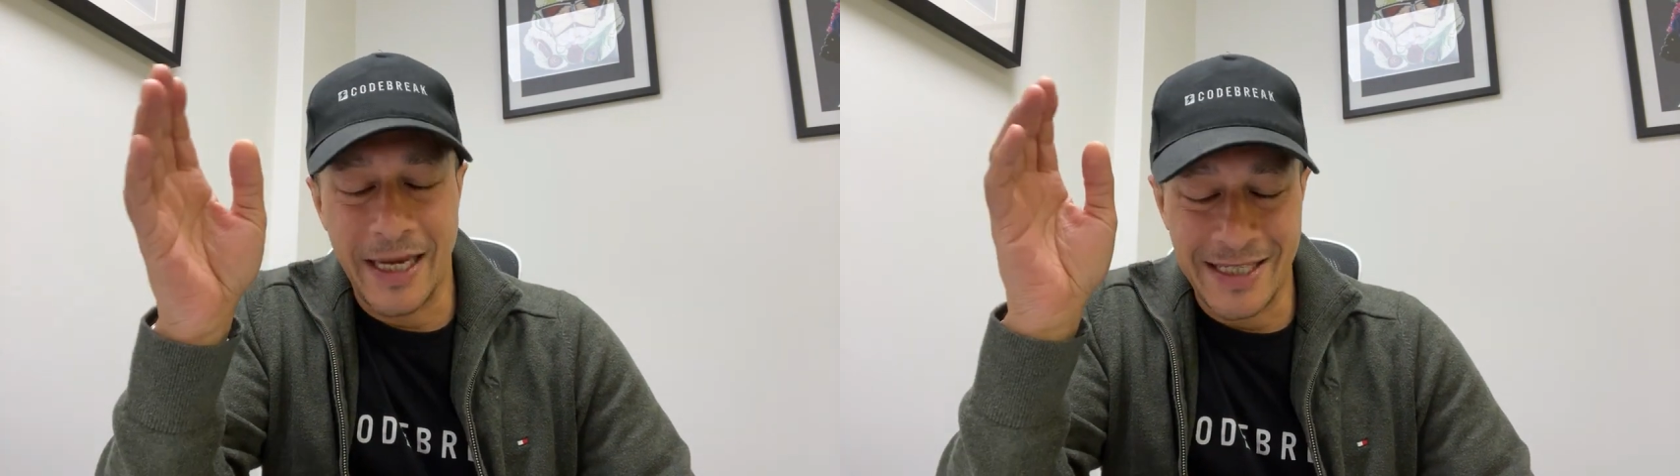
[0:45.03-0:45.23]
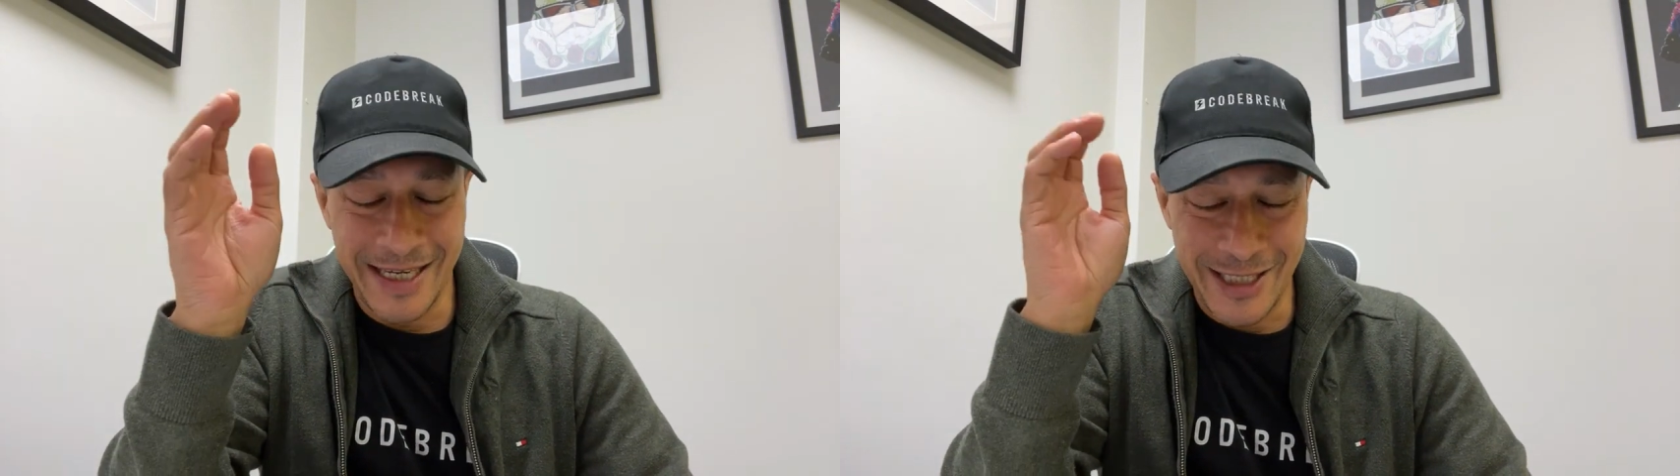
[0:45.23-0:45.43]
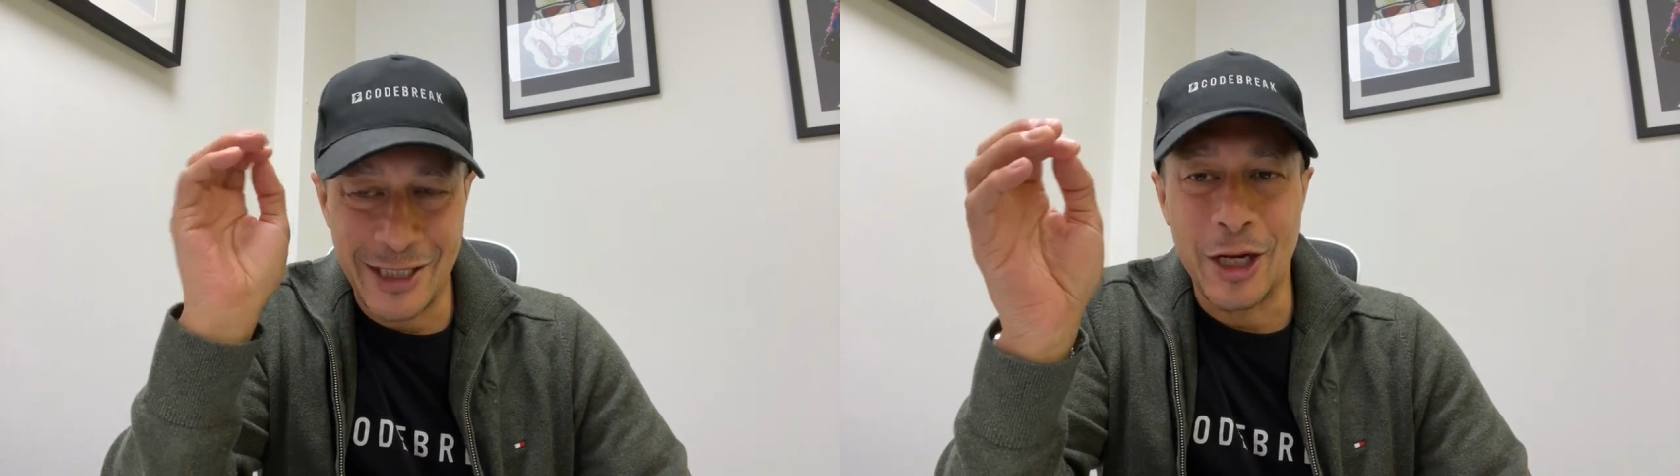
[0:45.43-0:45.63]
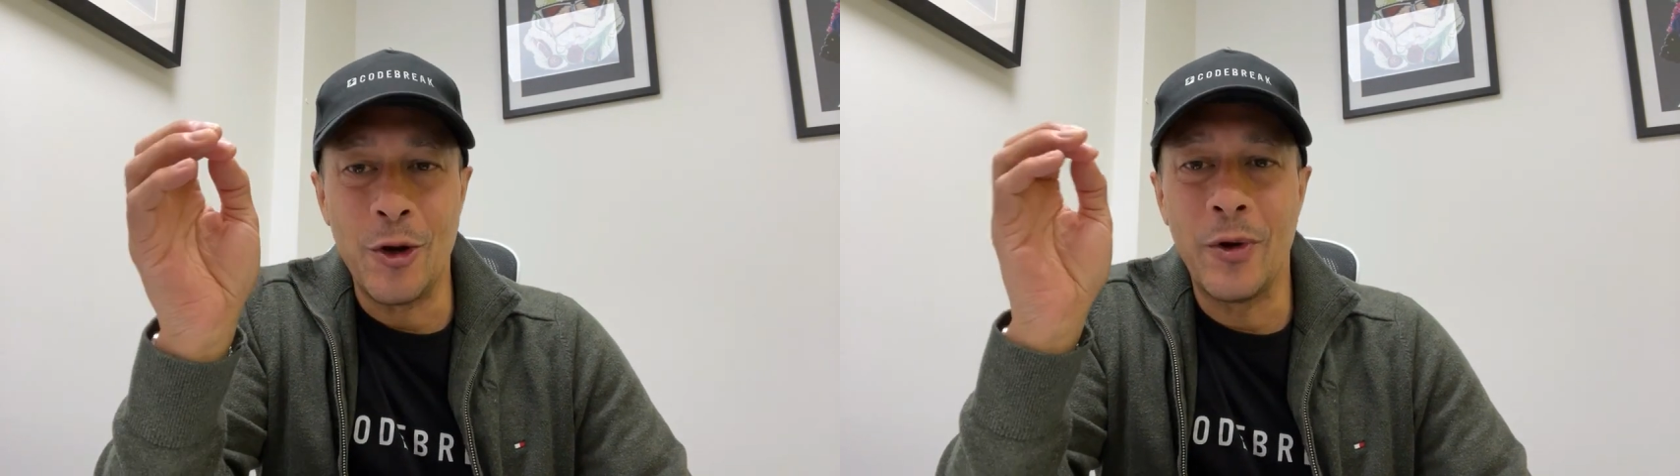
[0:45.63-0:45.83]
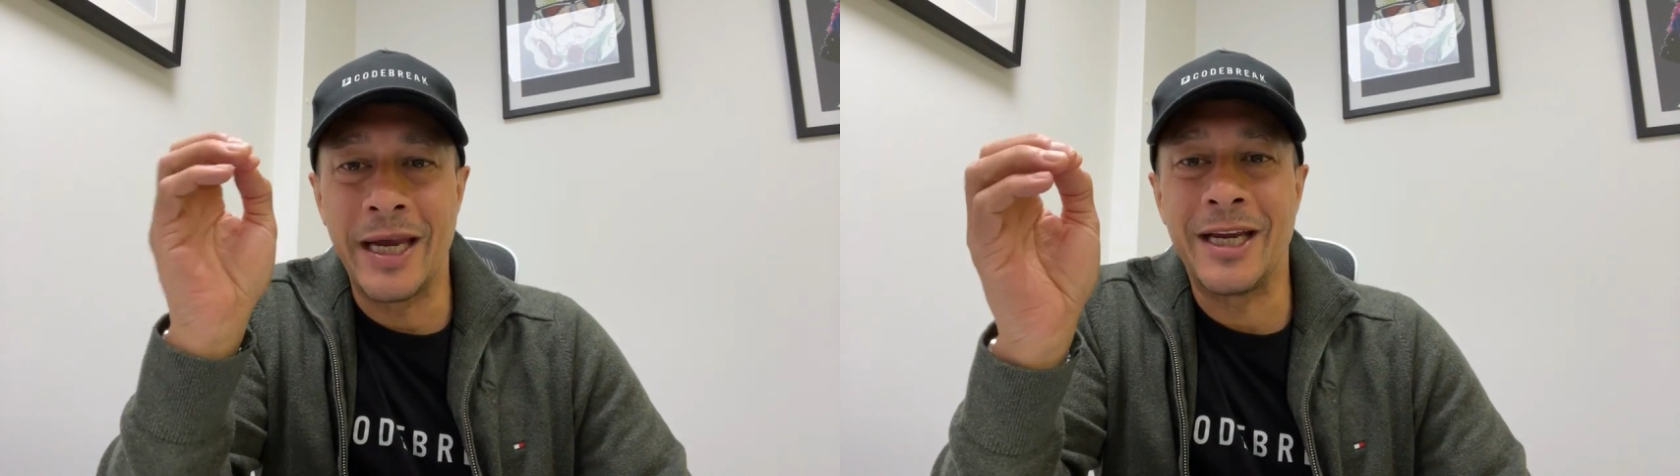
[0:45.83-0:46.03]
as it is
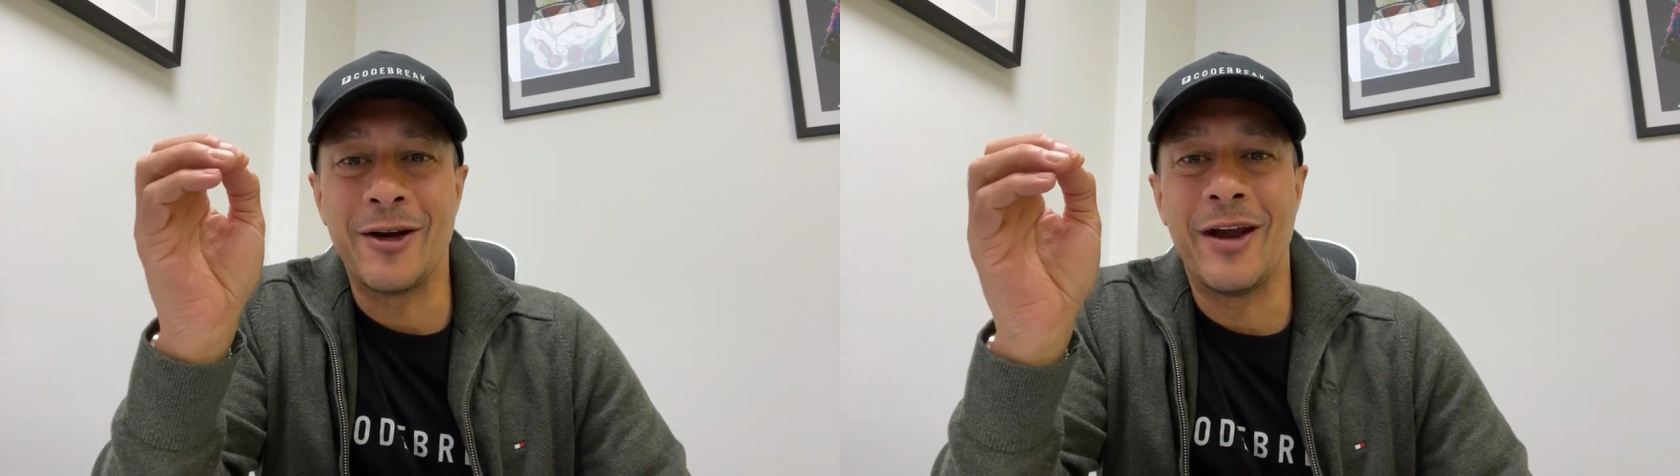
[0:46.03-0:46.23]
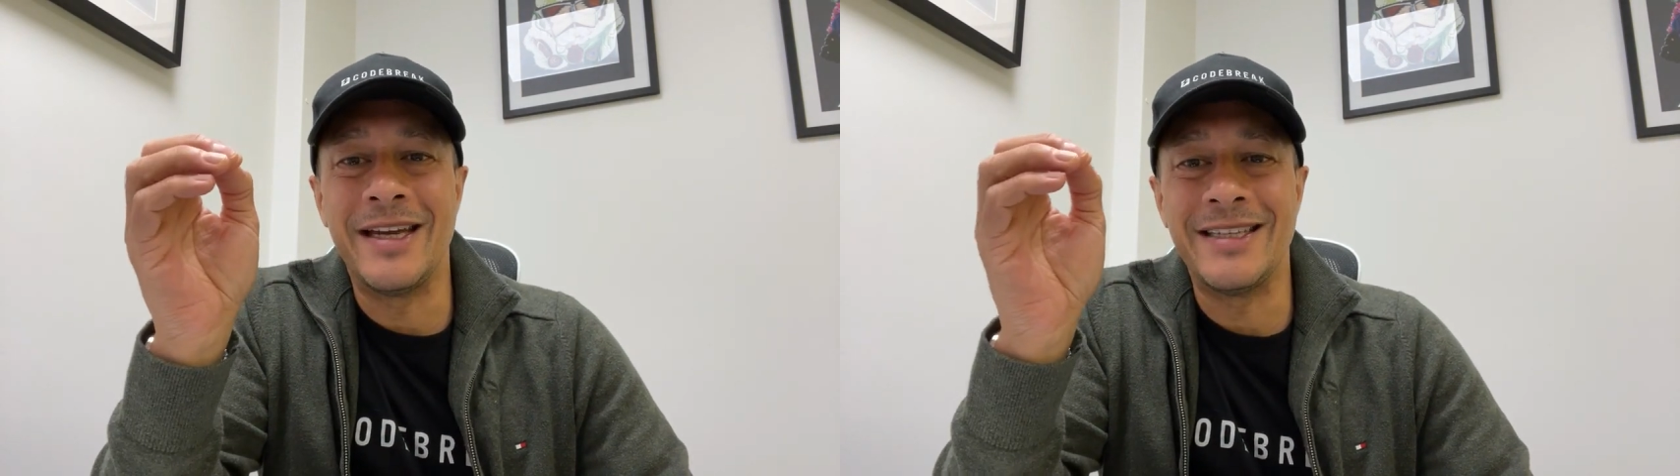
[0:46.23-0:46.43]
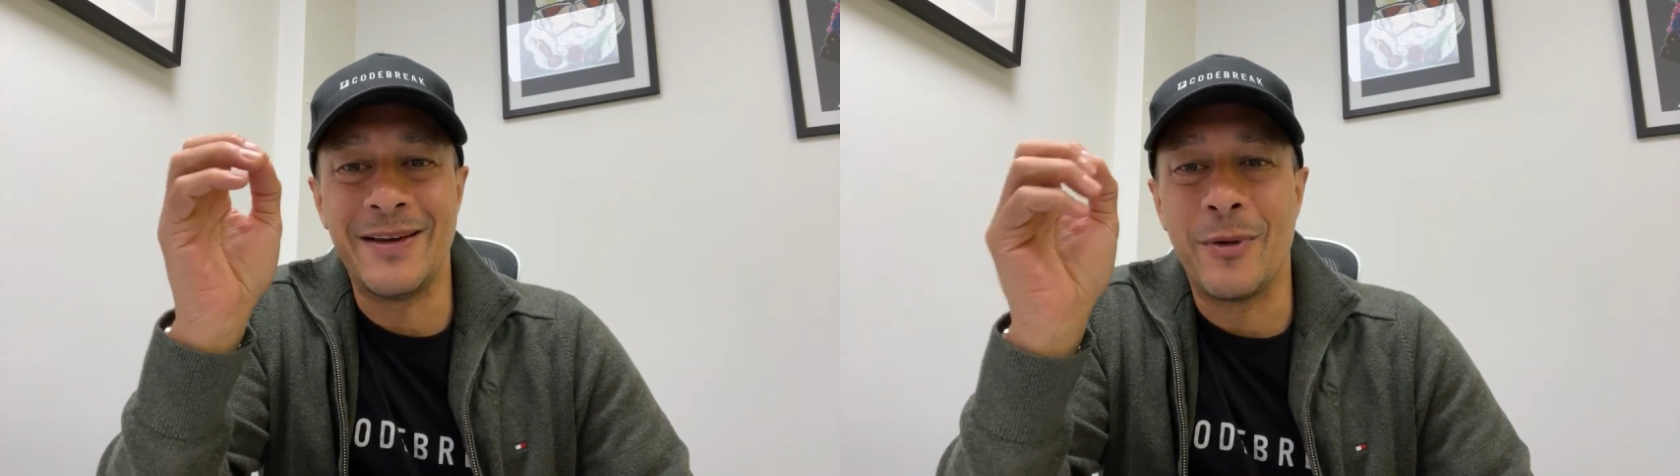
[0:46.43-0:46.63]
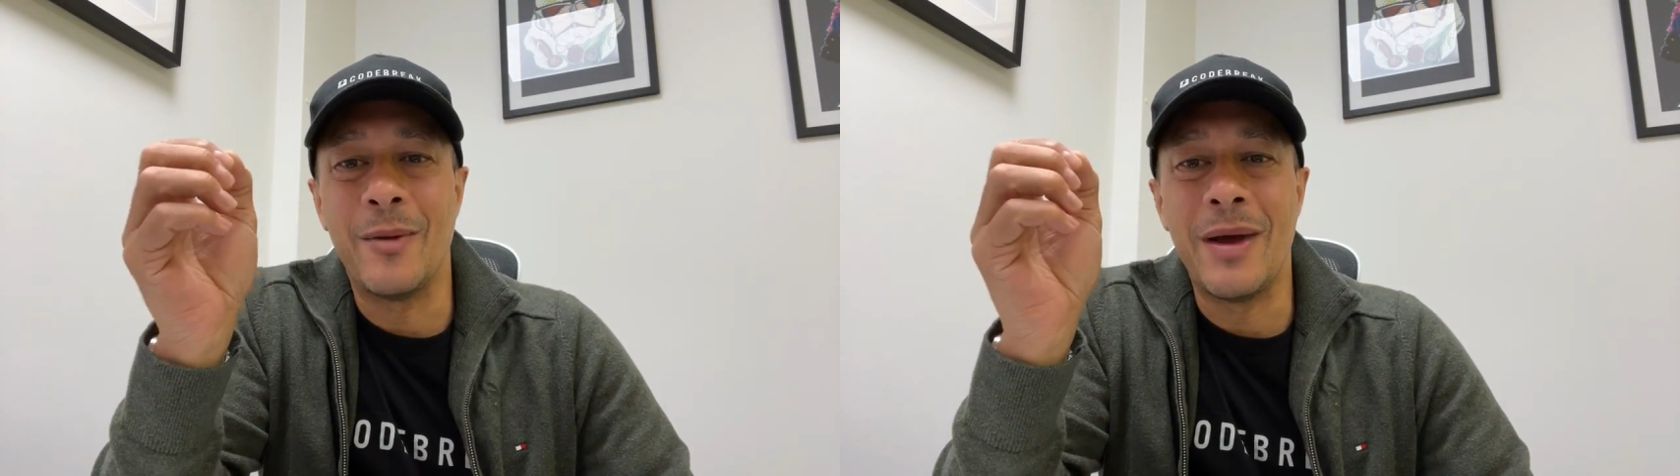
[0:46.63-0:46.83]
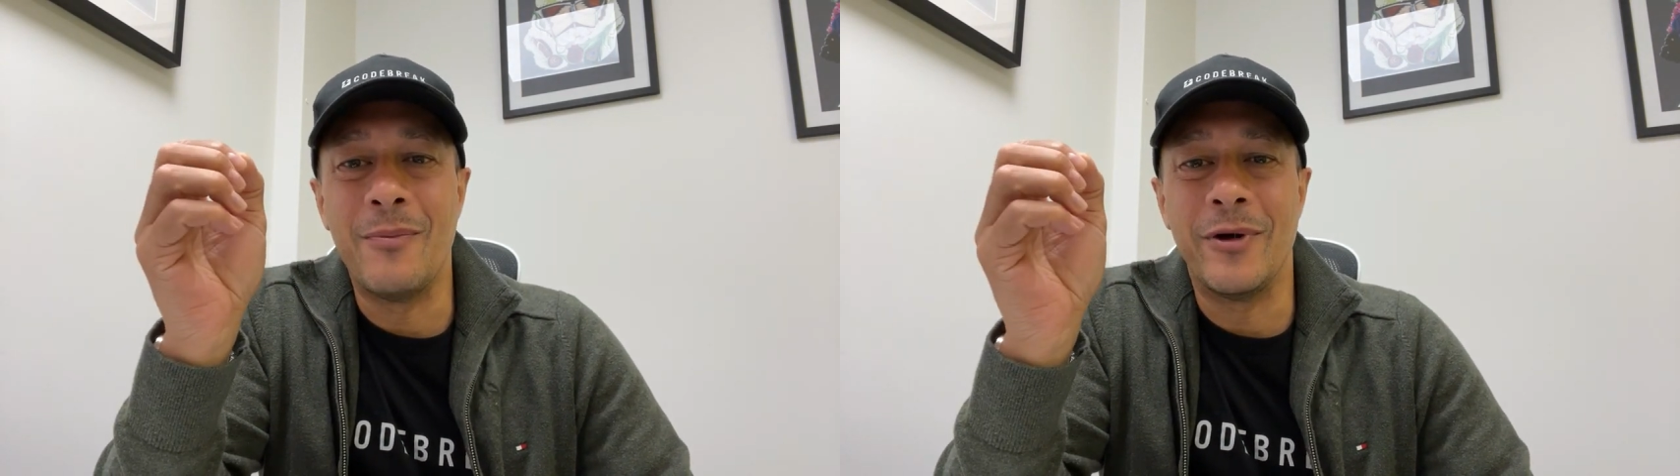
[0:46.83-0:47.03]
so ingrained in my
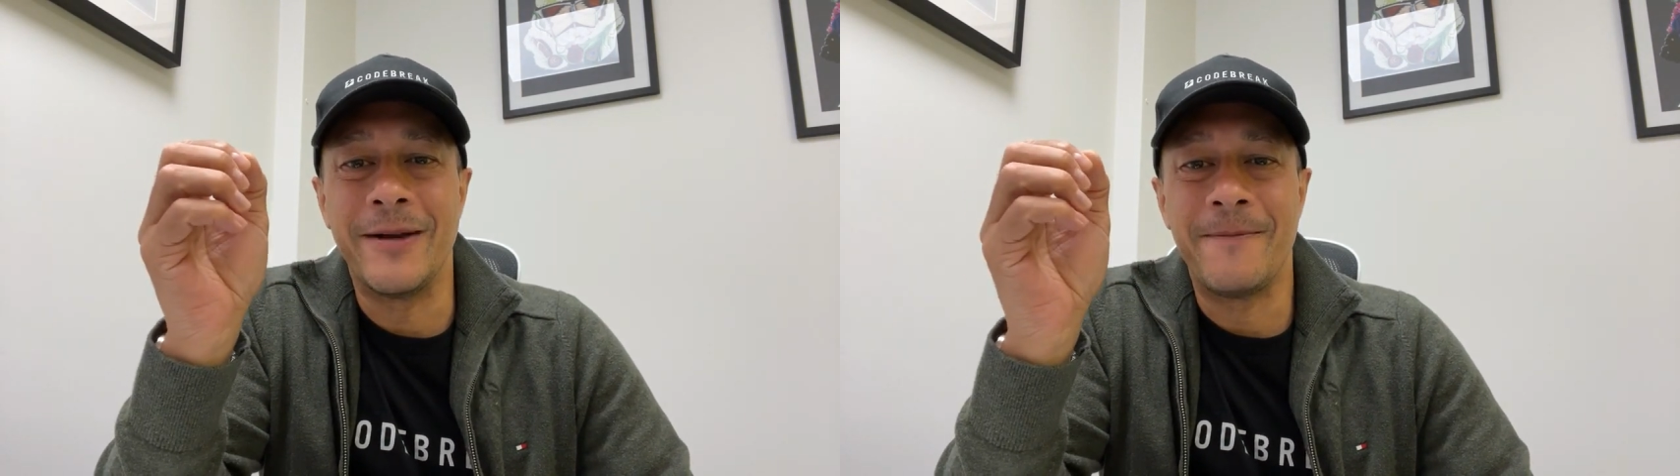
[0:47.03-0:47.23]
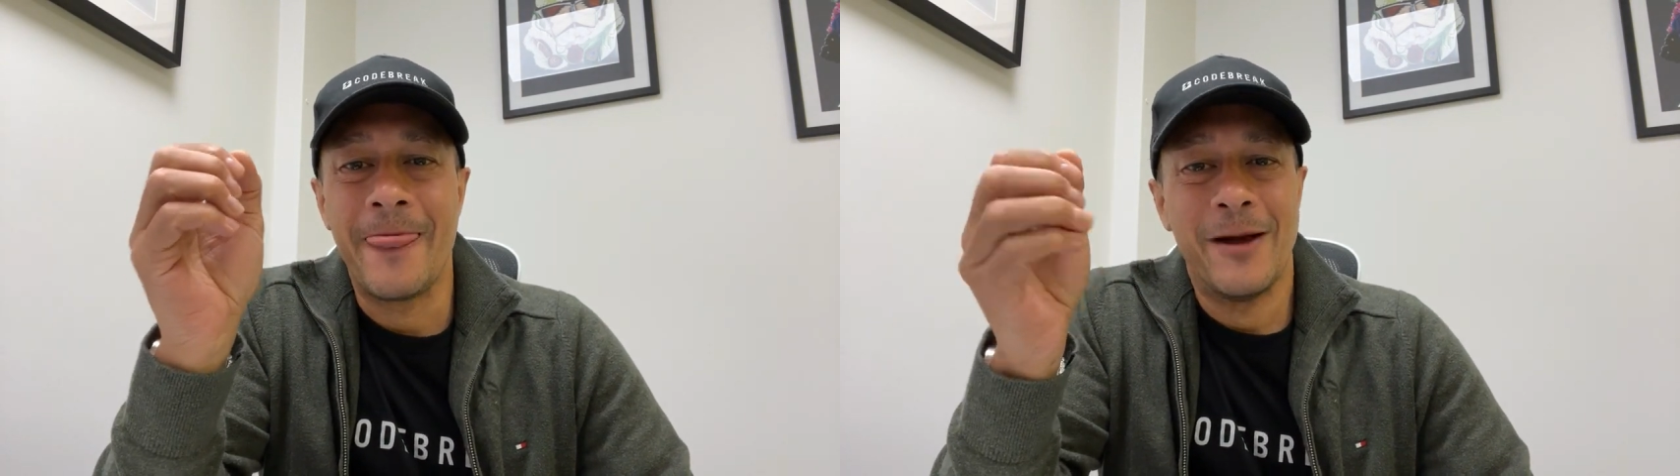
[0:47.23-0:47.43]
memory.